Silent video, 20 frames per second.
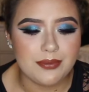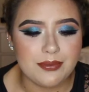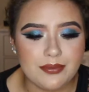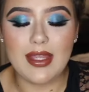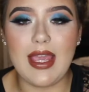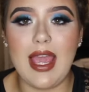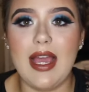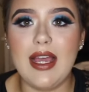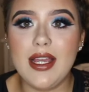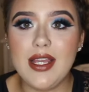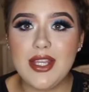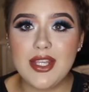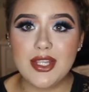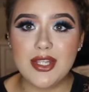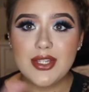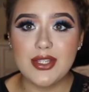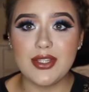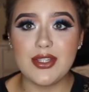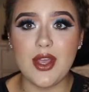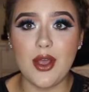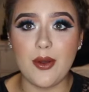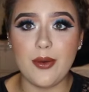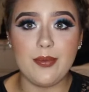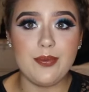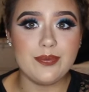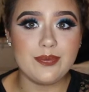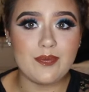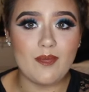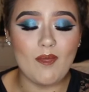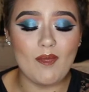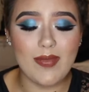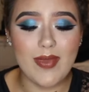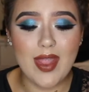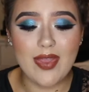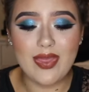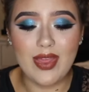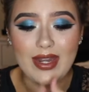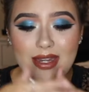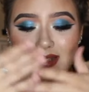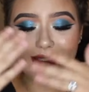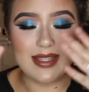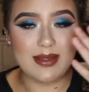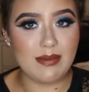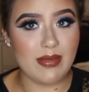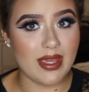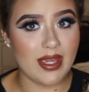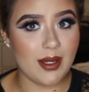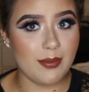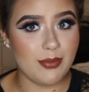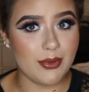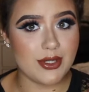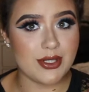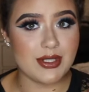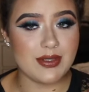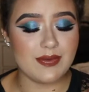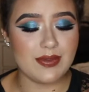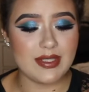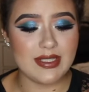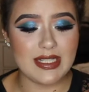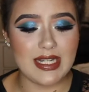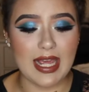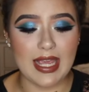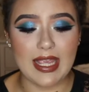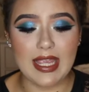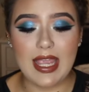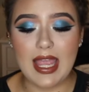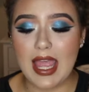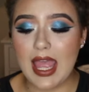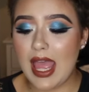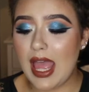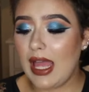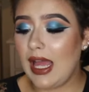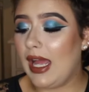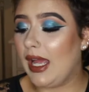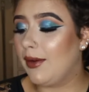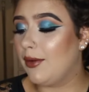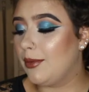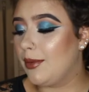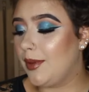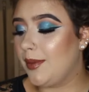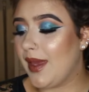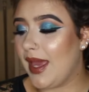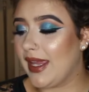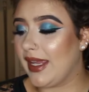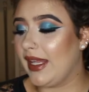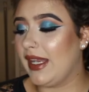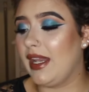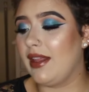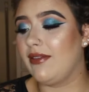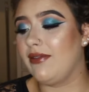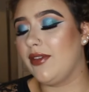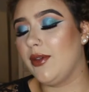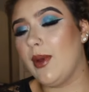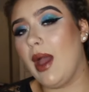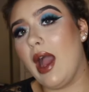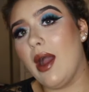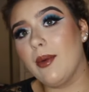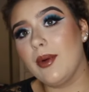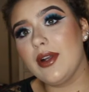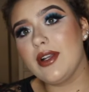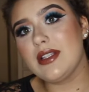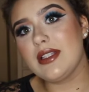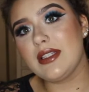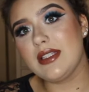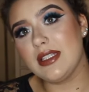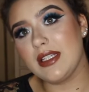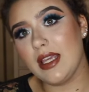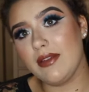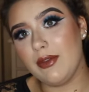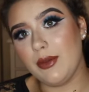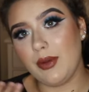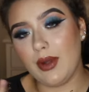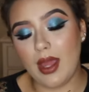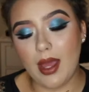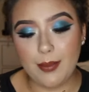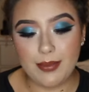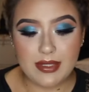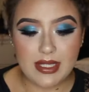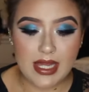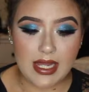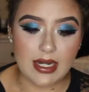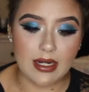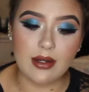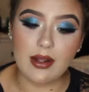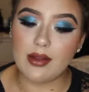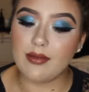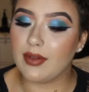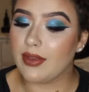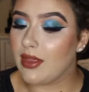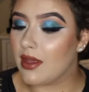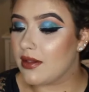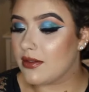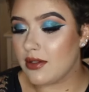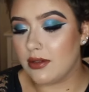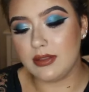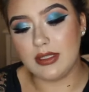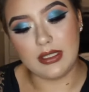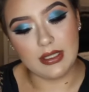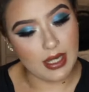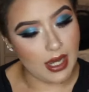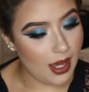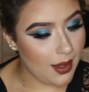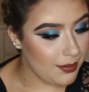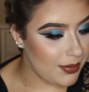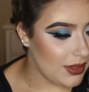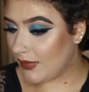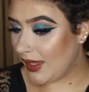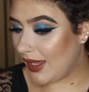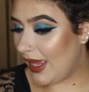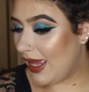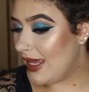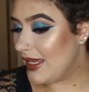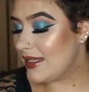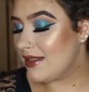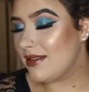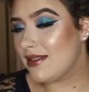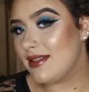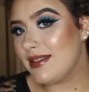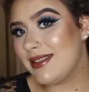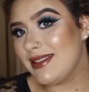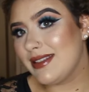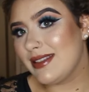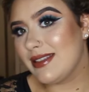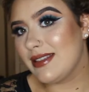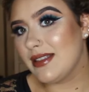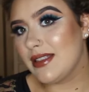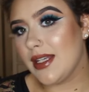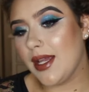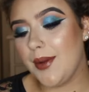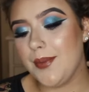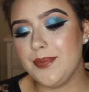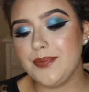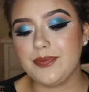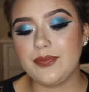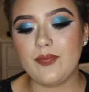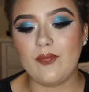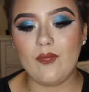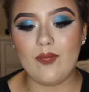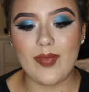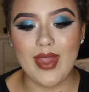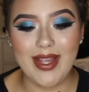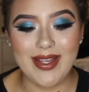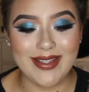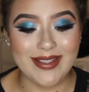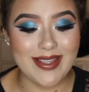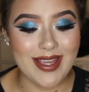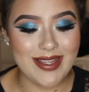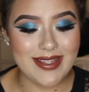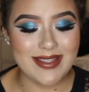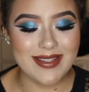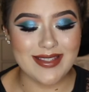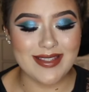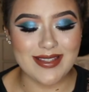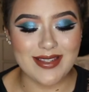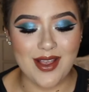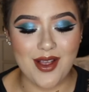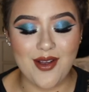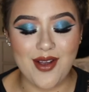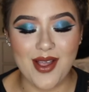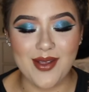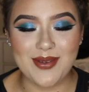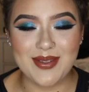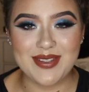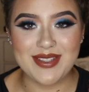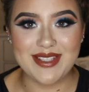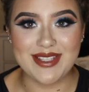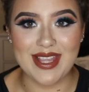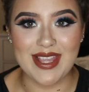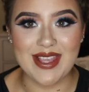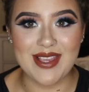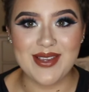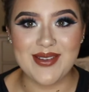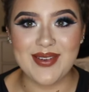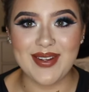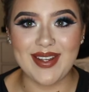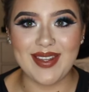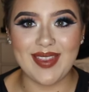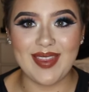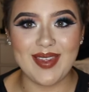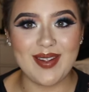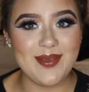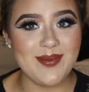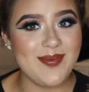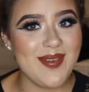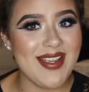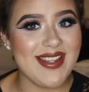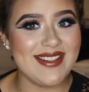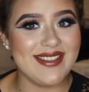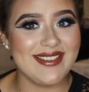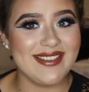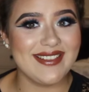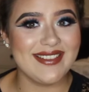Yeah, so that is the makeup portion for today. I will be back in a few hours to give you an update on how everything is holding up, and yes, so I will see you in a little bit.